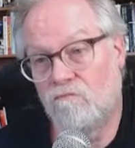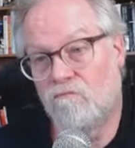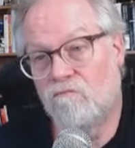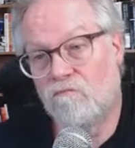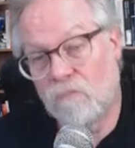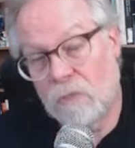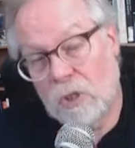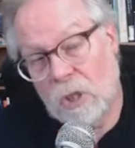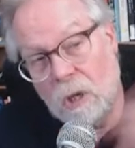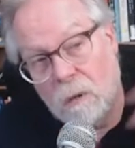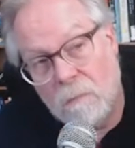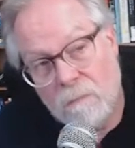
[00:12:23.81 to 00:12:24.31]

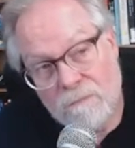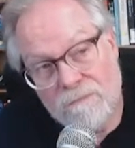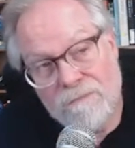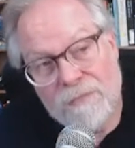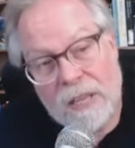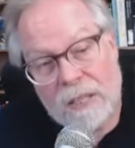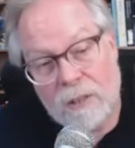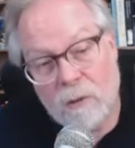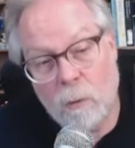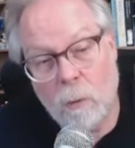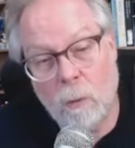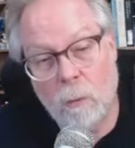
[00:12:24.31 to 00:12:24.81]
So
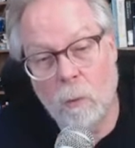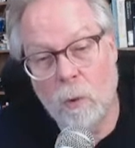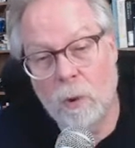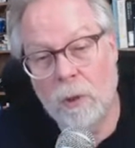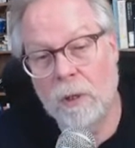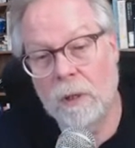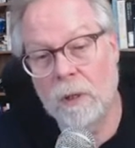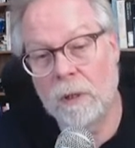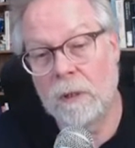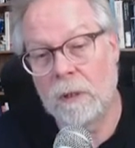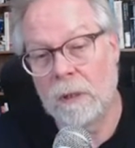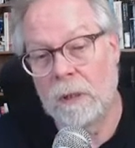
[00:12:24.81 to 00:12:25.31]
that's what we're
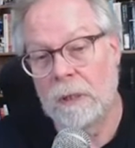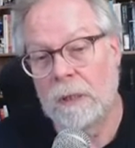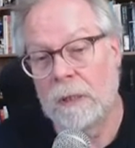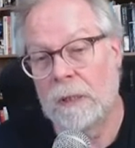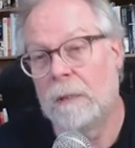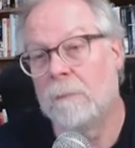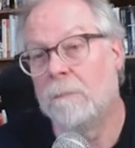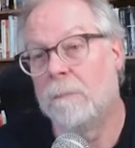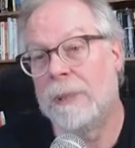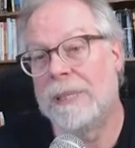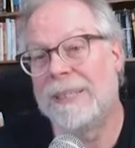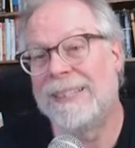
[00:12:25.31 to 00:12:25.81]
going to
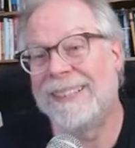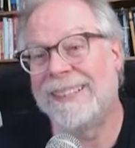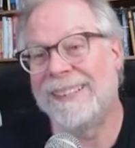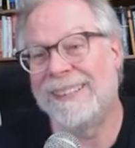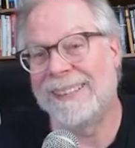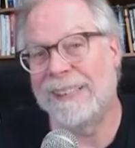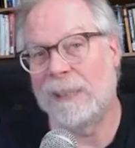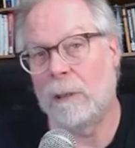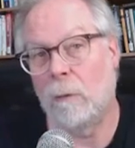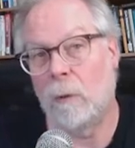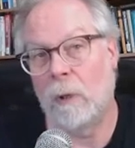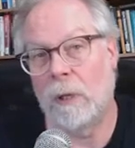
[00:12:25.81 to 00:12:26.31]
be
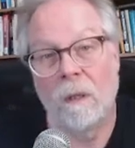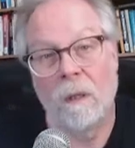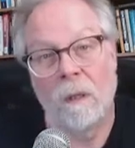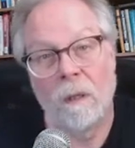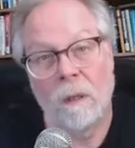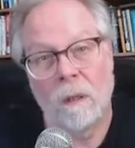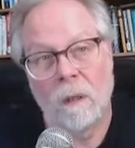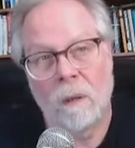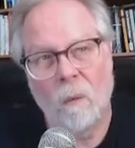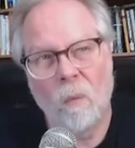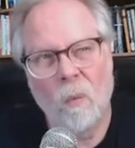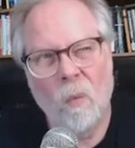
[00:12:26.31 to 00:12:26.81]
dealing with.
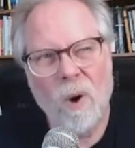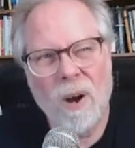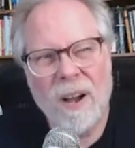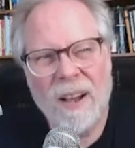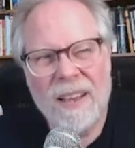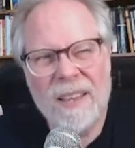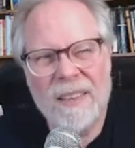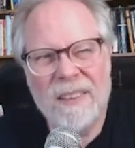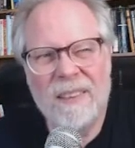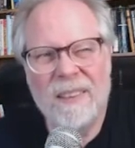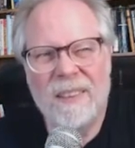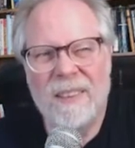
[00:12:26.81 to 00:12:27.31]

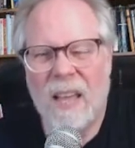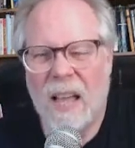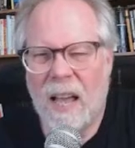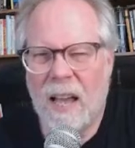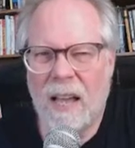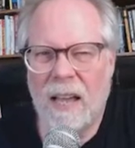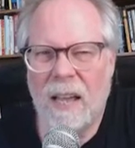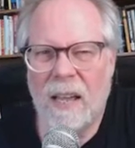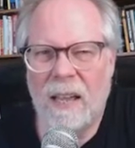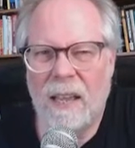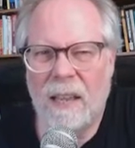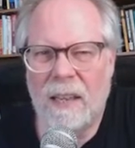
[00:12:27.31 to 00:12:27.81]
Why the
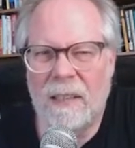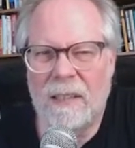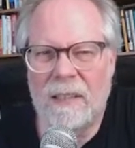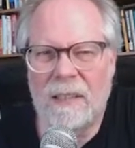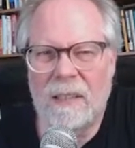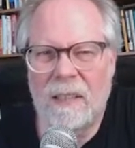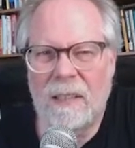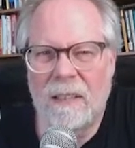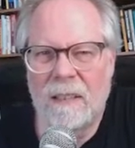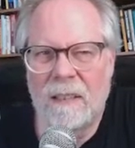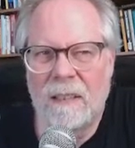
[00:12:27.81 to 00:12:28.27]
lies?